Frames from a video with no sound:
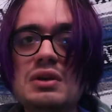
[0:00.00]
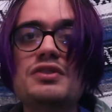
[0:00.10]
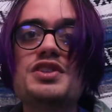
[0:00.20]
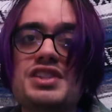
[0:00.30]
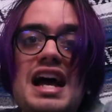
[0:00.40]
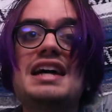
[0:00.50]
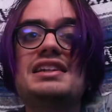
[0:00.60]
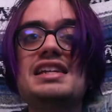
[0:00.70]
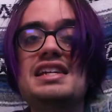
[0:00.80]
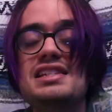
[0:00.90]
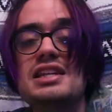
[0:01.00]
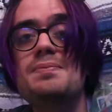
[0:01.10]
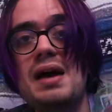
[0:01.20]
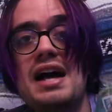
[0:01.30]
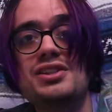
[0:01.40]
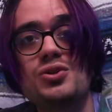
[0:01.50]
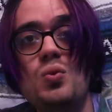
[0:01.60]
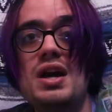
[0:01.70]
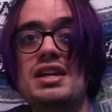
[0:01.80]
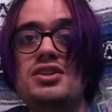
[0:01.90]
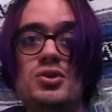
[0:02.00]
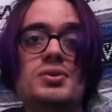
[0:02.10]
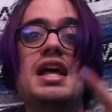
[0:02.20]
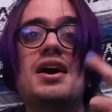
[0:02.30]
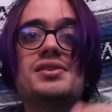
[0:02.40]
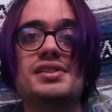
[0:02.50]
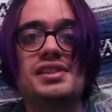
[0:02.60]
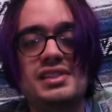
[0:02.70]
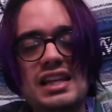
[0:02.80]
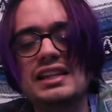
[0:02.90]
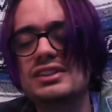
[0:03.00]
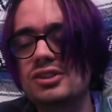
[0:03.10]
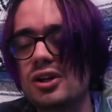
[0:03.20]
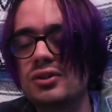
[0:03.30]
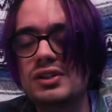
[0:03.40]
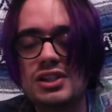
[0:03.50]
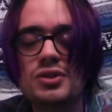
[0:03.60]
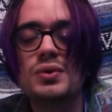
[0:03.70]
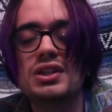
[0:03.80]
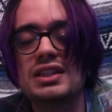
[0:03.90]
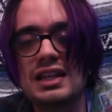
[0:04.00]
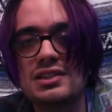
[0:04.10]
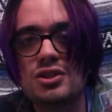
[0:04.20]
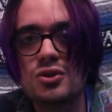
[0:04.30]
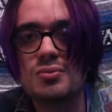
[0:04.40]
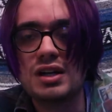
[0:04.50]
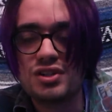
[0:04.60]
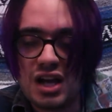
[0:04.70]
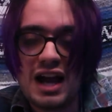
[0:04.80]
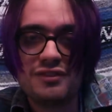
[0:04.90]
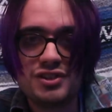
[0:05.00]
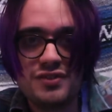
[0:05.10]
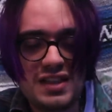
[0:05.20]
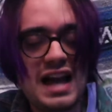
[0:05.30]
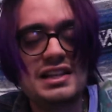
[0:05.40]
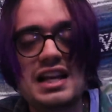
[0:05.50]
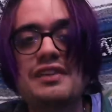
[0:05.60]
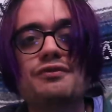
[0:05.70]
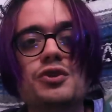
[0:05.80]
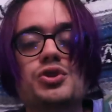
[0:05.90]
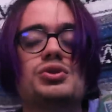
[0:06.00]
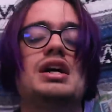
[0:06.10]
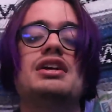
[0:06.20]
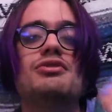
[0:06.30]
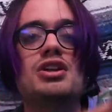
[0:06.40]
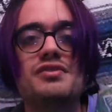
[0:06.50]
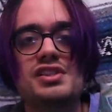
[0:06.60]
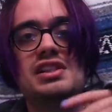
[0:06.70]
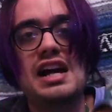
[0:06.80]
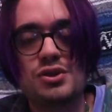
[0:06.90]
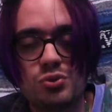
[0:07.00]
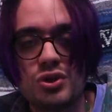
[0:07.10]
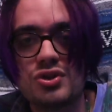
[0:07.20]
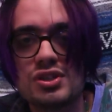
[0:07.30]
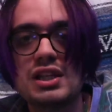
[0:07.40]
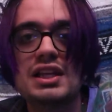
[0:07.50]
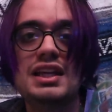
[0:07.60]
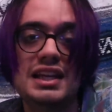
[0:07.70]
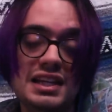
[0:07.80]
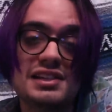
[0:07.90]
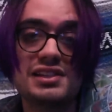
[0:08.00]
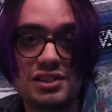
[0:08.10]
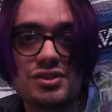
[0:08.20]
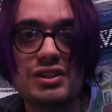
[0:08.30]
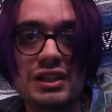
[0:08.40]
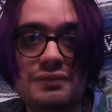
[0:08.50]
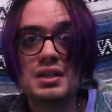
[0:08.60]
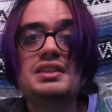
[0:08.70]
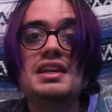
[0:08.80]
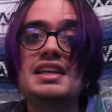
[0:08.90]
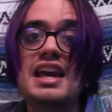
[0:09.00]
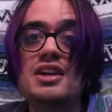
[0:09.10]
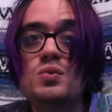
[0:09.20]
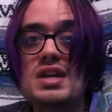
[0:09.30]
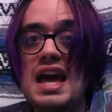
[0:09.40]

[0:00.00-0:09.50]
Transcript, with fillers: However, sadly, he did pass away in 2006, so he didn't really get to do much after that. Time Force was kind of one of his last roles in his history. But then again, we